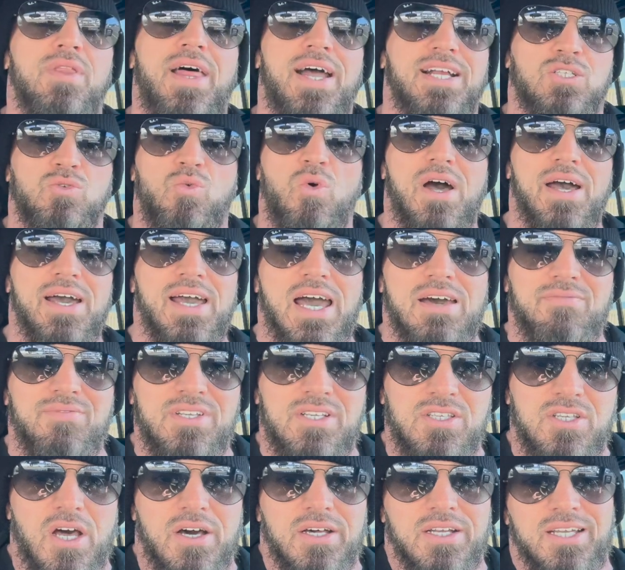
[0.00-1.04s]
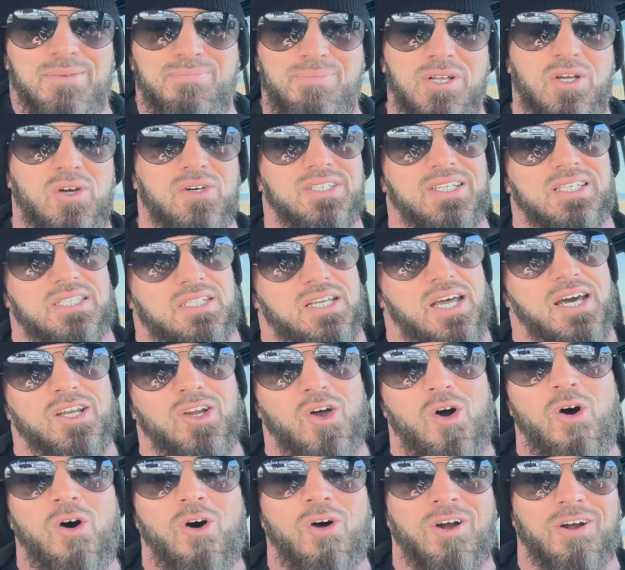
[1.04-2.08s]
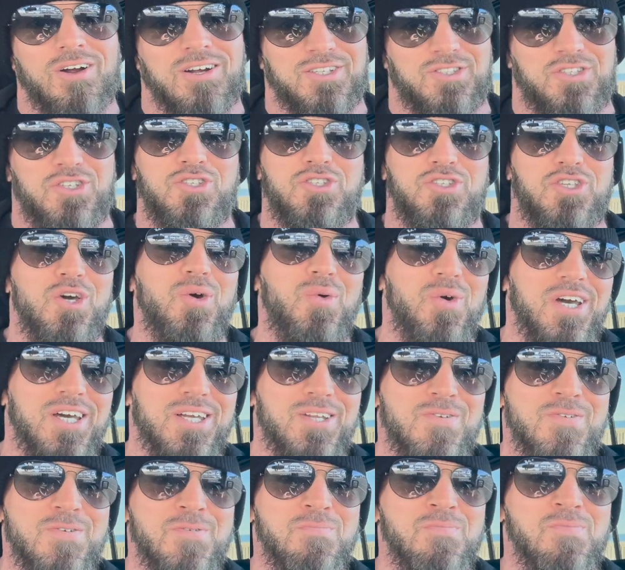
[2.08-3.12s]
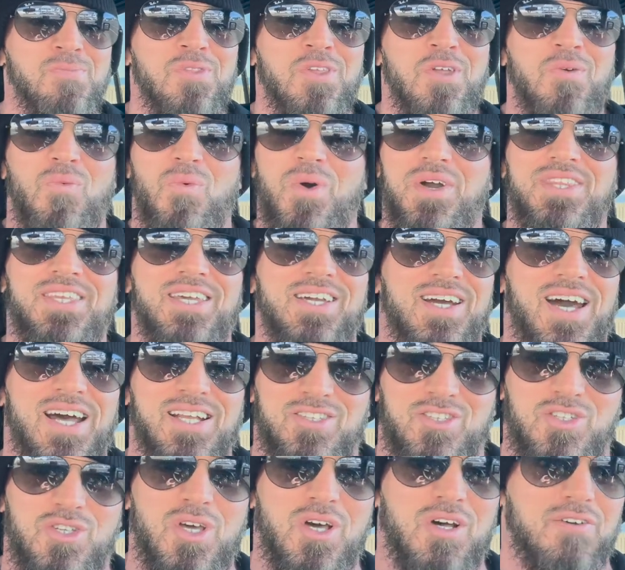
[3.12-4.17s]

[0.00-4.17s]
that's why I haven't done it, because it's kind of hard to do it when you got to